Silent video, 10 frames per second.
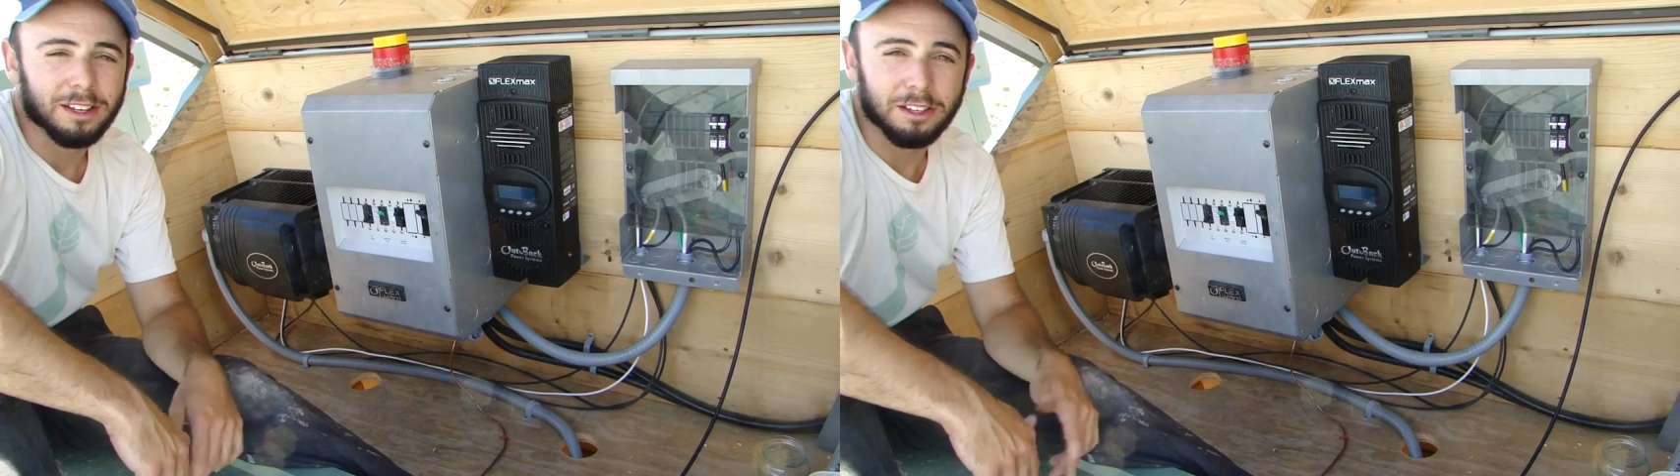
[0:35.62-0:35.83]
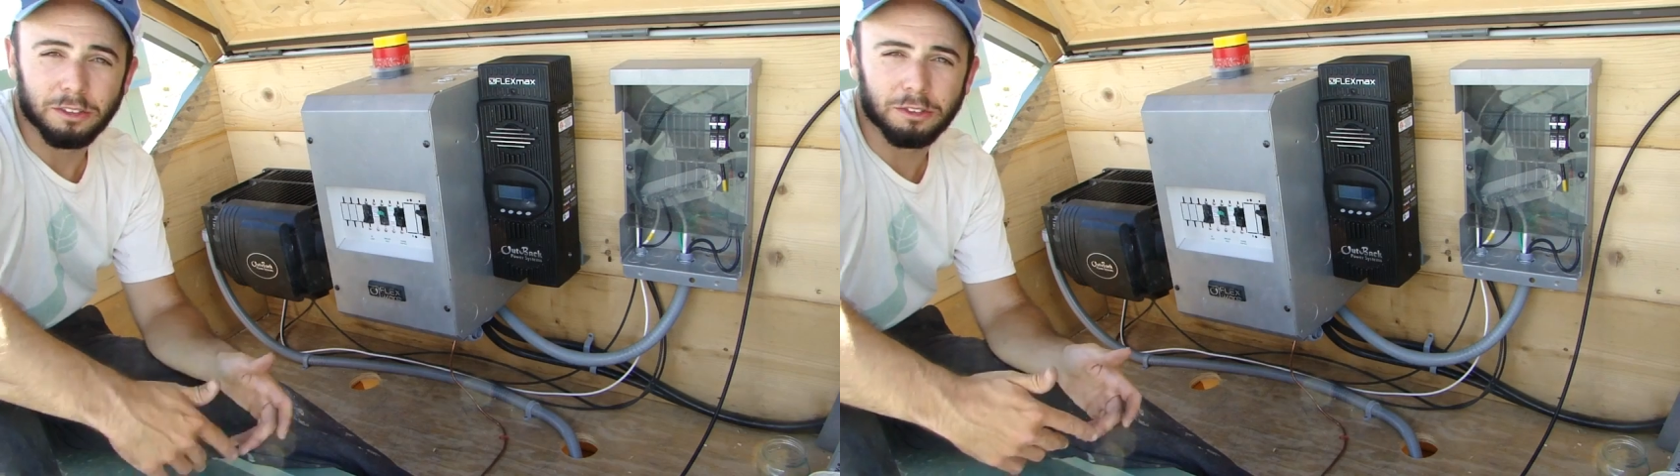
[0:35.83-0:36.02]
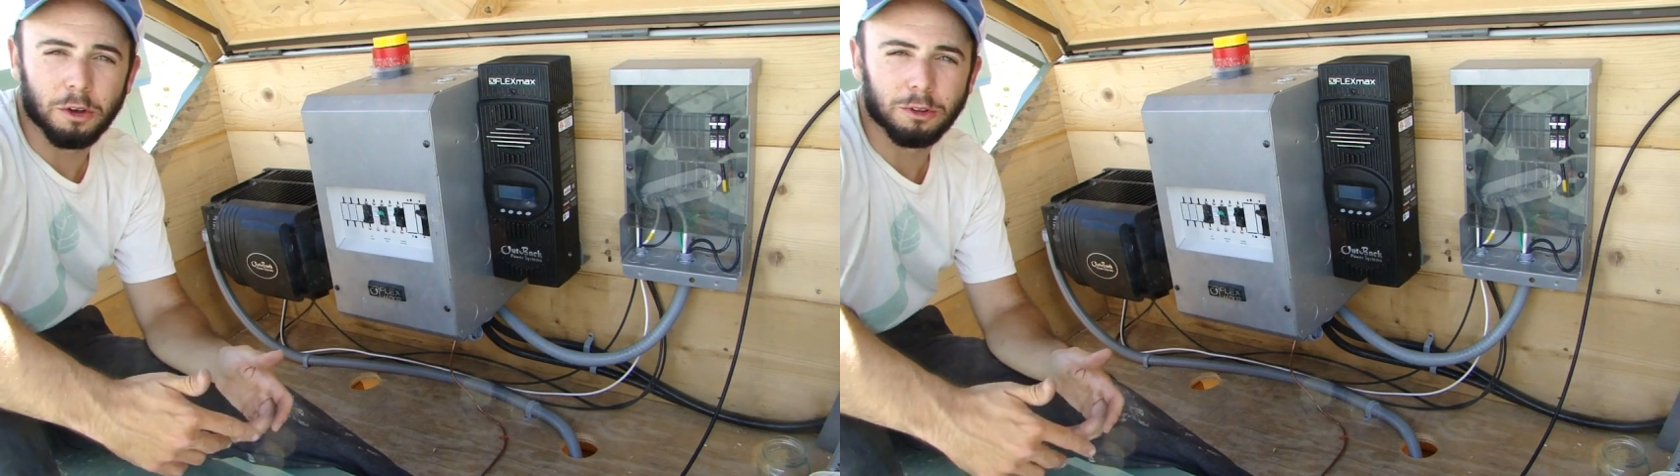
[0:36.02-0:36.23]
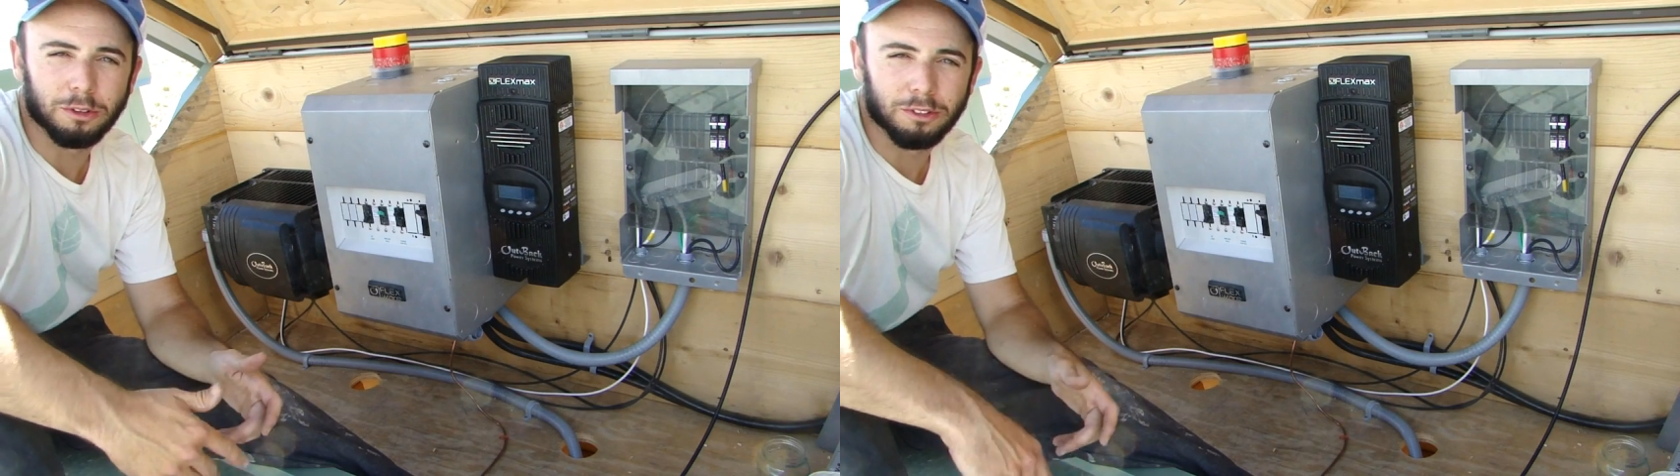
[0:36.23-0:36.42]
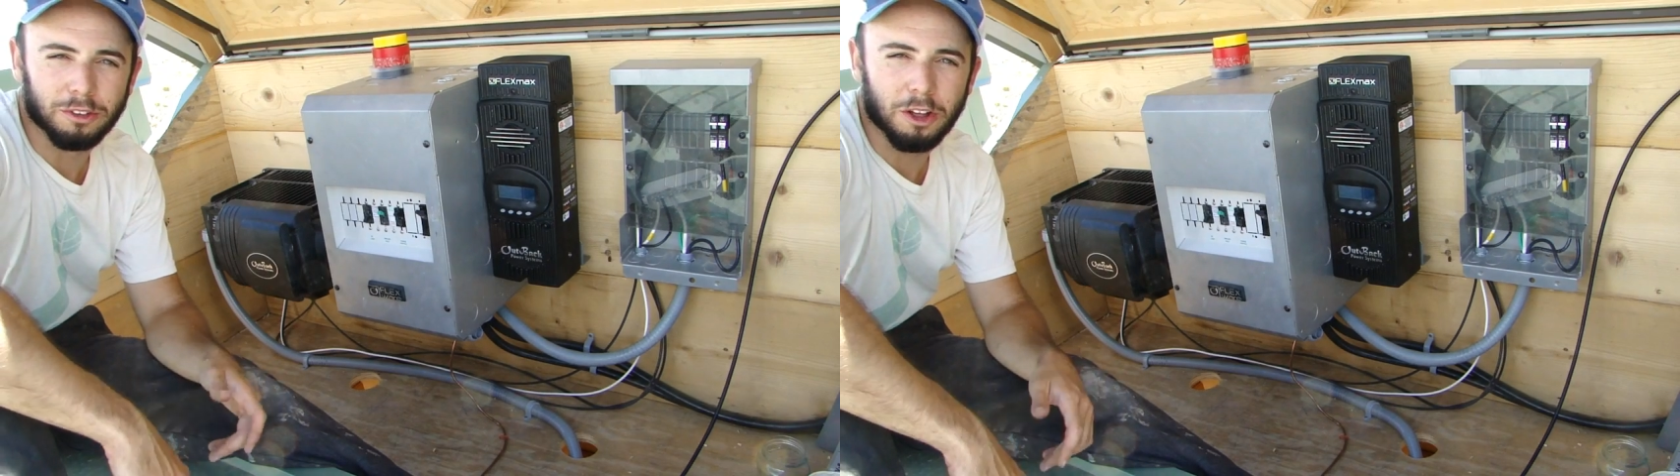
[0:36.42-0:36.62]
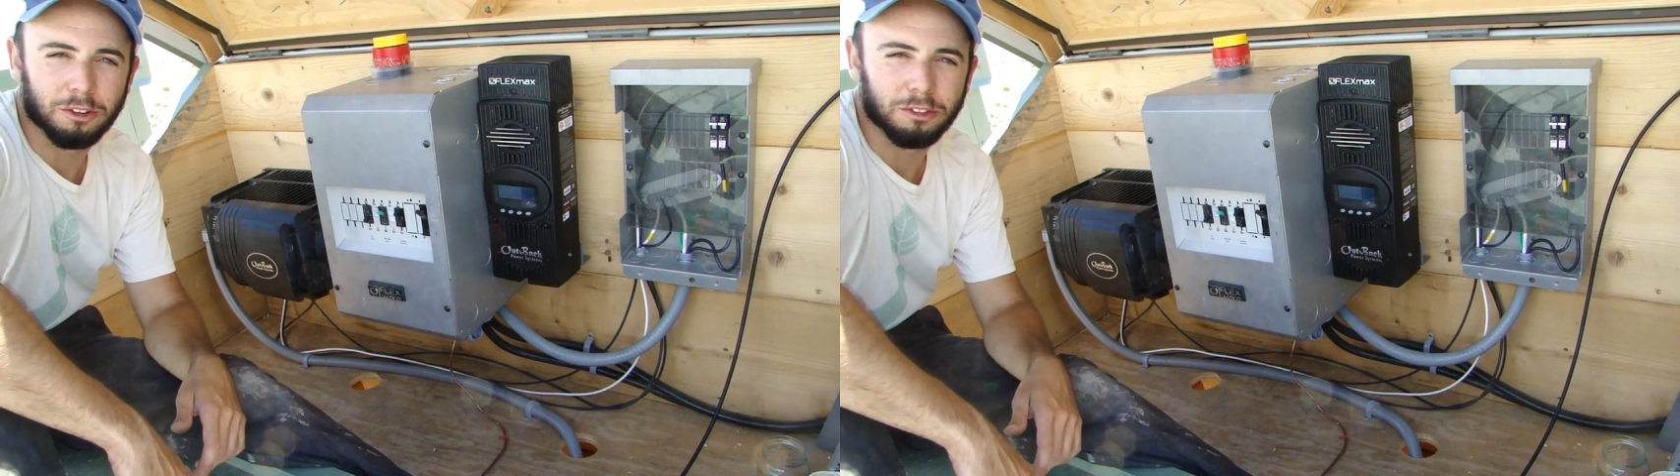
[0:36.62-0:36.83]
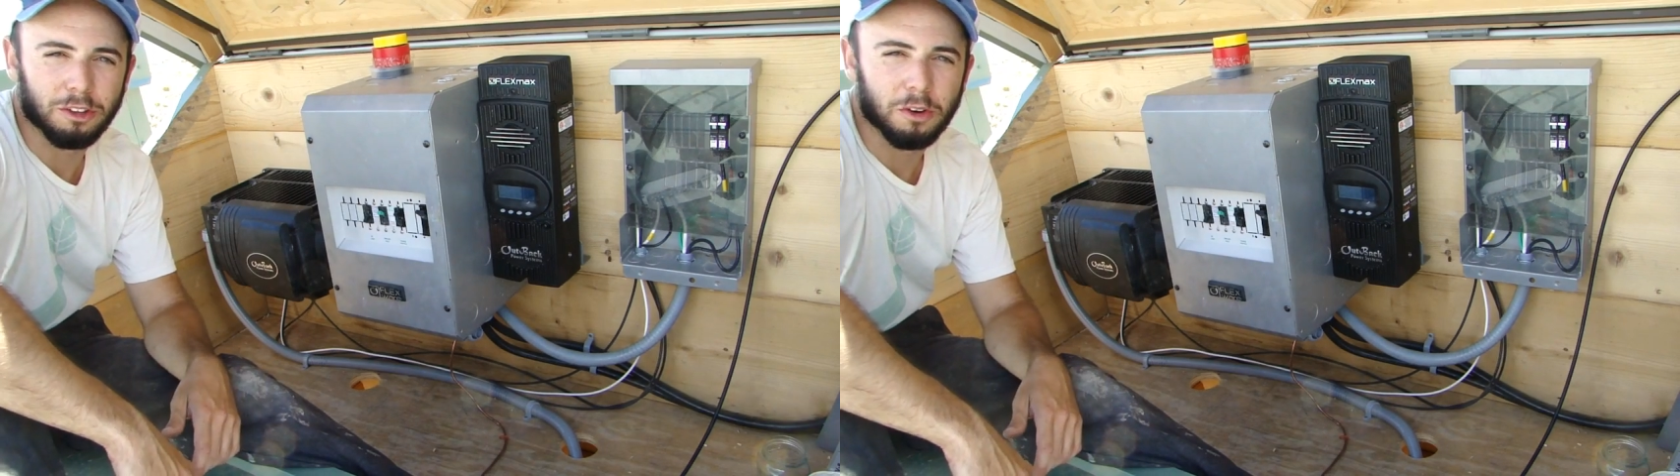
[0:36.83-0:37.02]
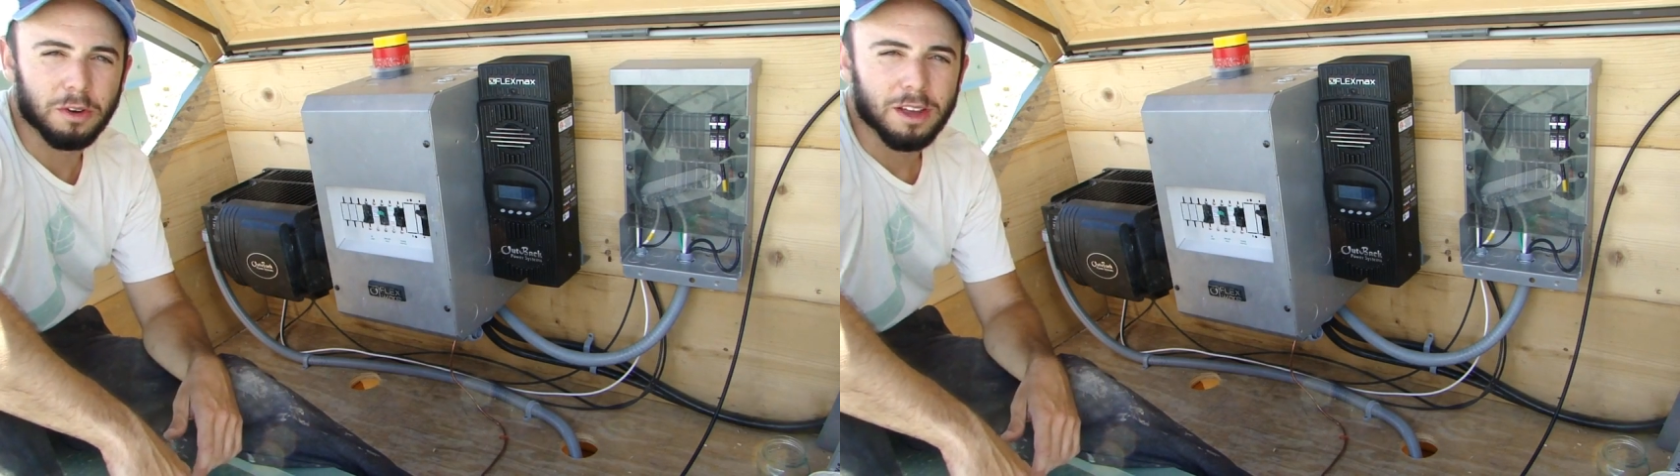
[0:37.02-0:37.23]
He's a solar installer,
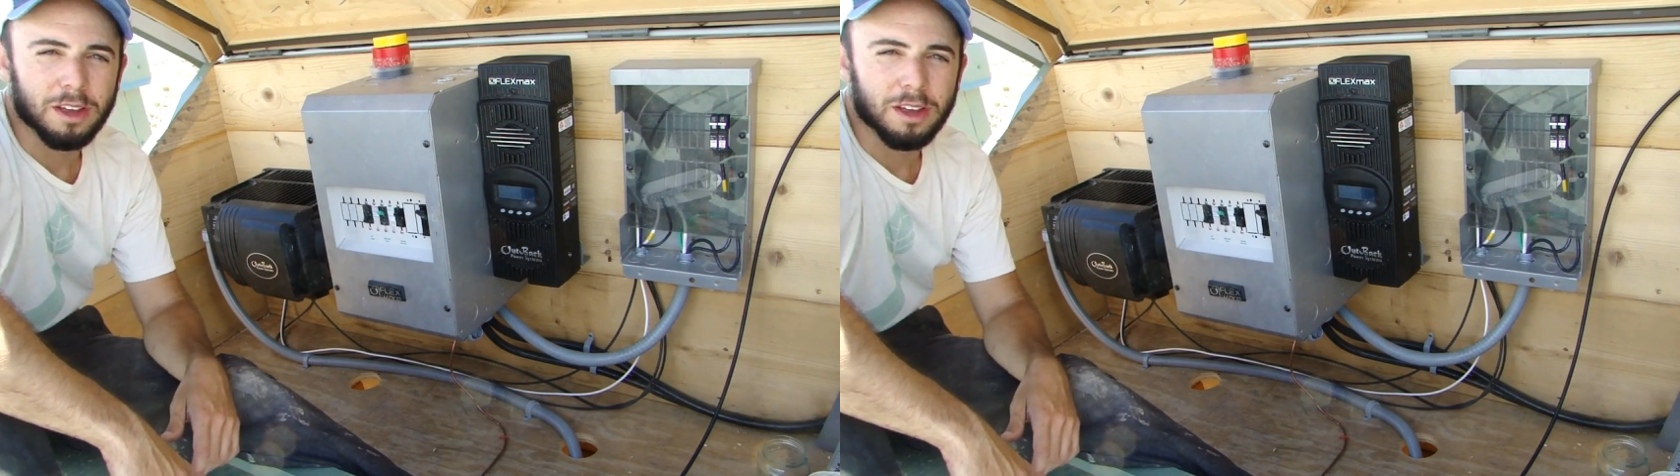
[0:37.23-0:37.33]
so